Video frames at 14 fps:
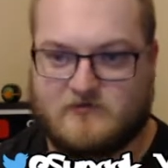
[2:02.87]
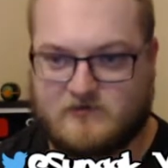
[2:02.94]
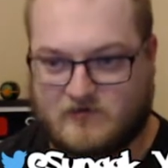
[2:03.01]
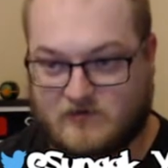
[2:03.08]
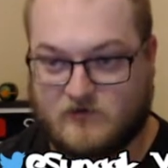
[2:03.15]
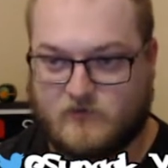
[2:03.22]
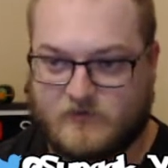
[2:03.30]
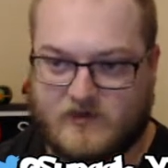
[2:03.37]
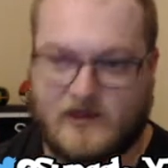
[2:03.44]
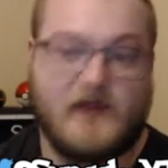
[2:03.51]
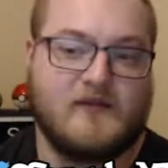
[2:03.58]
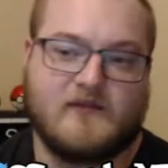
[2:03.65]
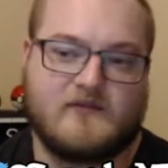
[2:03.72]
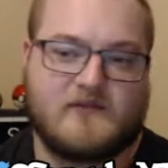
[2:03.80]
a little bit
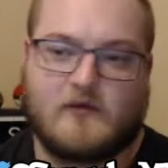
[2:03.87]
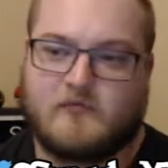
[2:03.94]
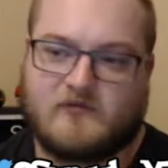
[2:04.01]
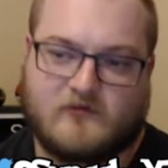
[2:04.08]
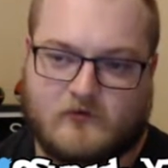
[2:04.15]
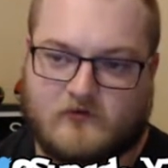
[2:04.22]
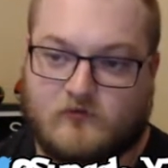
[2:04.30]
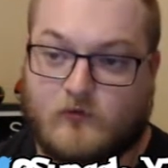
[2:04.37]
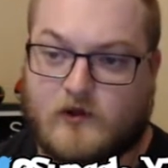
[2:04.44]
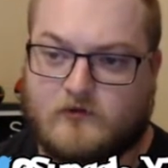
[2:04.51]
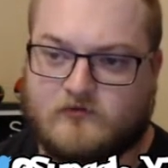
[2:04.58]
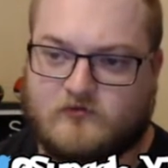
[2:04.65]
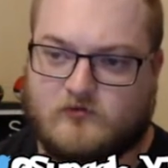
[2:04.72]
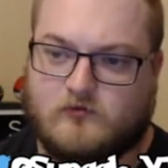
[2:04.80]
in this episode as well
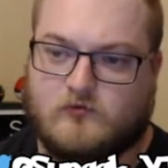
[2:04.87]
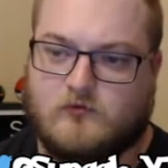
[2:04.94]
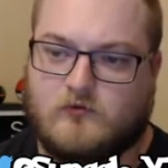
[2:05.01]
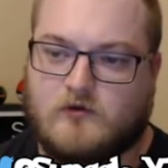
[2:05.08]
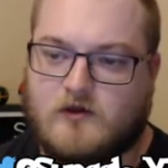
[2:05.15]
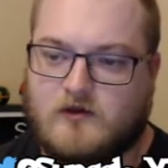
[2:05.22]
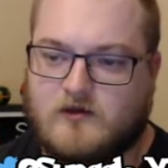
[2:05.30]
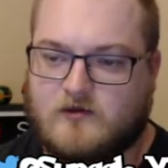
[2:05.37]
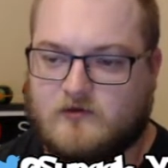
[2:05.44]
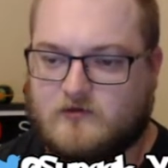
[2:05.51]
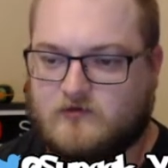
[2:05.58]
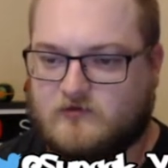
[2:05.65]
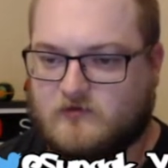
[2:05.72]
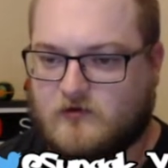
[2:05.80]
too.
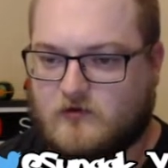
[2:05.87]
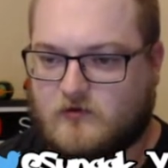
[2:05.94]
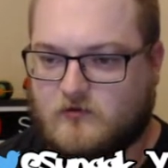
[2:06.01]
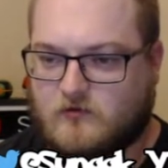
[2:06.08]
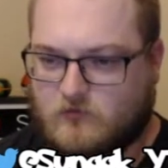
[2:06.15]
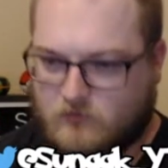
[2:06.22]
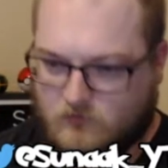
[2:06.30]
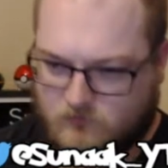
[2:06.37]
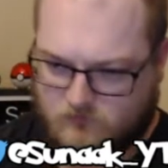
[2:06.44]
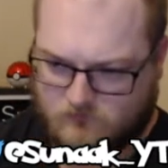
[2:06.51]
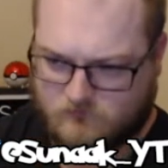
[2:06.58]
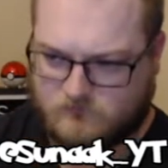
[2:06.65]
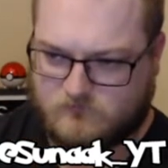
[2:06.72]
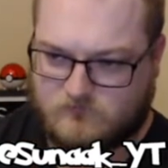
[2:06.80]
So
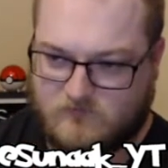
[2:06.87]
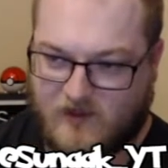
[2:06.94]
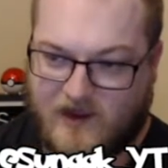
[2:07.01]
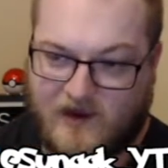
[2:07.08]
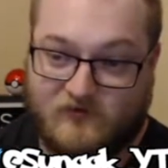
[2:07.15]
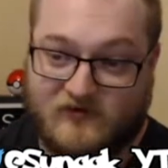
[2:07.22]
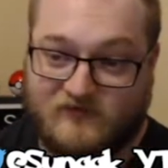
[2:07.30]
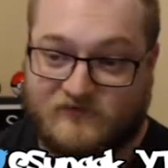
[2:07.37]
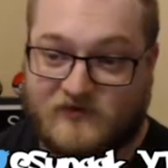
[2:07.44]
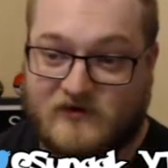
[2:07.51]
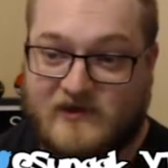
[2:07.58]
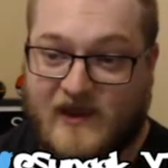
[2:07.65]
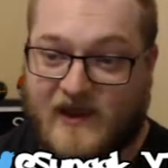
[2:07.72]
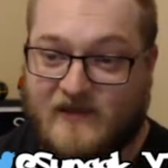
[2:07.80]
I always
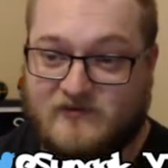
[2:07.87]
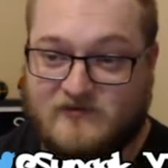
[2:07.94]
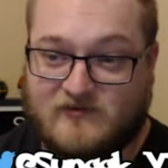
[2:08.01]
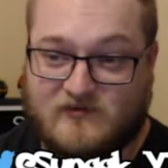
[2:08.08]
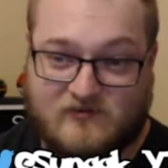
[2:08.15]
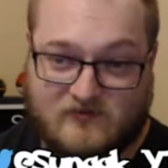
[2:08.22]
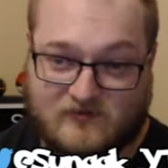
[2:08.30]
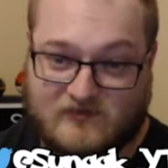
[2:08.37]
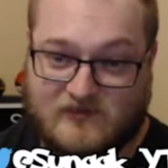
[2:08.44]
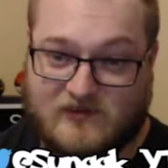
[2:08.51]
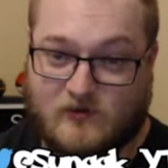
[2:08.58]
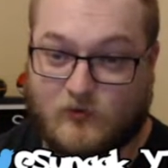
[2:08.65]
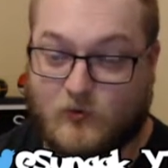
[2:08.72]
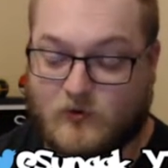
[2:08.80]
forget the
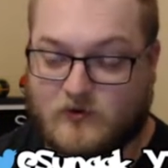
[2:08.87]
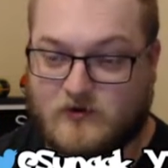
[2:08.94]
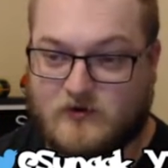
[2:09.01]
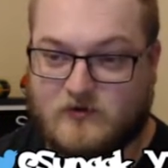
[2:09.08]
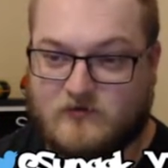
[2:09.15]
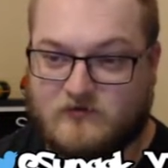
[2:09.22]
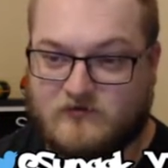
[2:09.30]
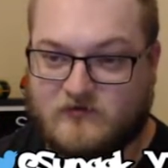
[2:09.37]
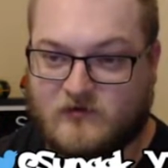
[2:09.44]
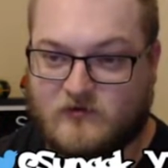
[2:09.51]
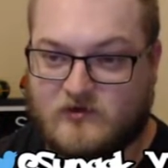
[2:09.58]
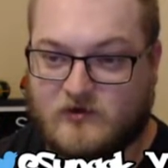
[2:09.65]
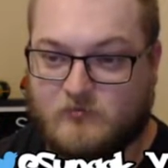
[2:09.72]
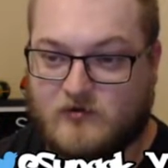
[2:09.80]
order, so
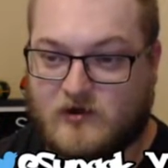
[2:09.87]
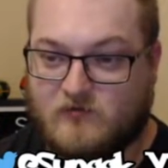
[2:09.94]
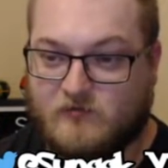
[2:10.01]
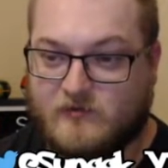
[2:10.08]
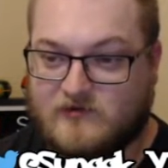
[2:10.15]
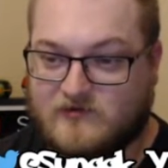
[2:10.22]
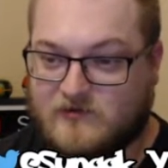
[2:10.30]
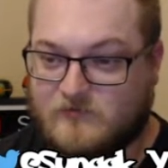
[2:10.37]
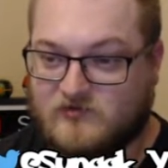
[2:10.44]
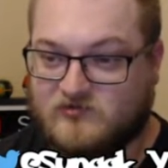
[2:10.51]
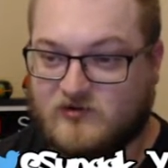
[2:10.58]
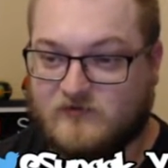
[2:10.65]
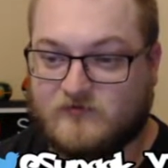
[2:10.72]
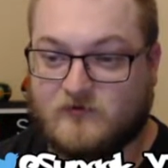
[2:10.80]
you're probably gonna see me
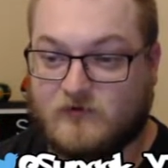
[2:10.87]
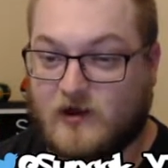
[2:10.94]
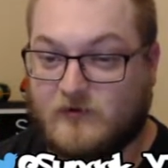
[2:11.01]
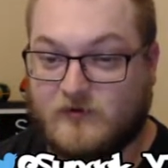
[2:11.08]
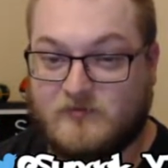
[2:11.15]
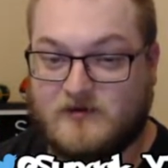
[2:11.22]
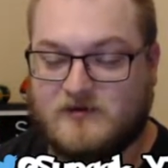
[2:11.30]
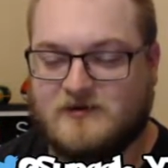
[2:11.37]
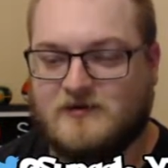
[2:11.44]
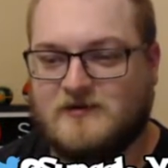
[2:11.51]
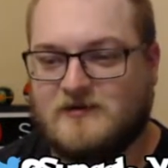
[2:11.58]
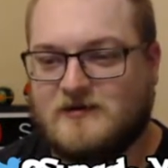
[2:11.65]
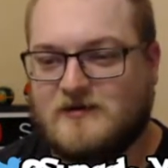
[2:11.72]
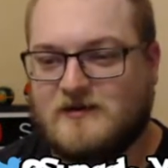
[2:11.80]
shuffle around a bit.
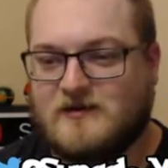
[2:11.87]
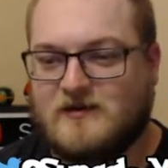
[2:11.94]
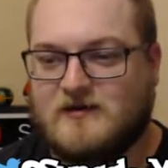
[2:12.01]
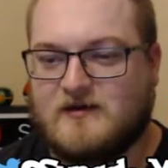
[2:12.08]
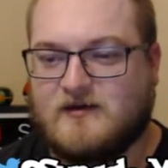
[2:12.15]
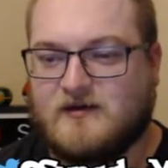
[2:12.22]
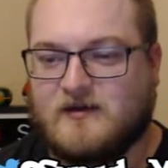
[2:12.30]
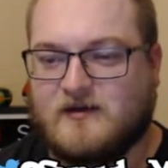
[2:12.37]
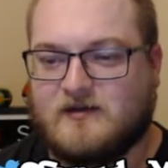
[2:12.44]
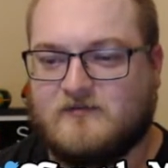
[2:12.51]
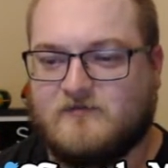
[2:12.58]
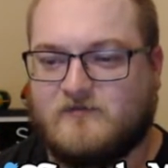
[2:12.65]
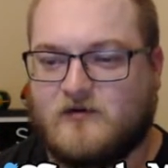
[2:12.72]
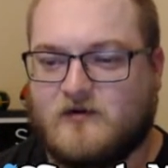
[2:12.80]
As
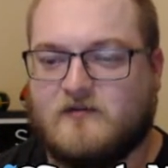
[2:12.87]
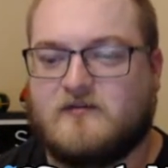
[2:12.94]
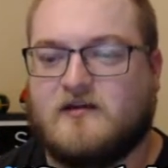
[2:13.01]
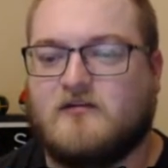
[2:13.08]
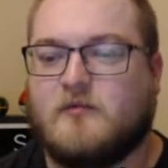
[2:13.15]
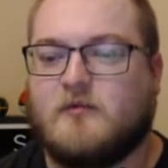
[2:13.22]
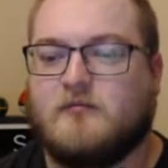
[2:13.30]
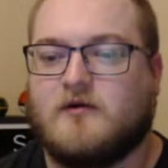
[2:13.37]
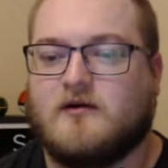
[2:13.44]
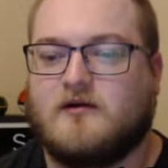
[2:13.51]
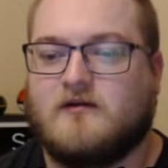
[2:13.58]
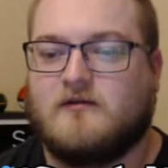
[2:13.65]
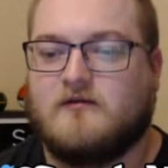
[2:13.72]
far as I remember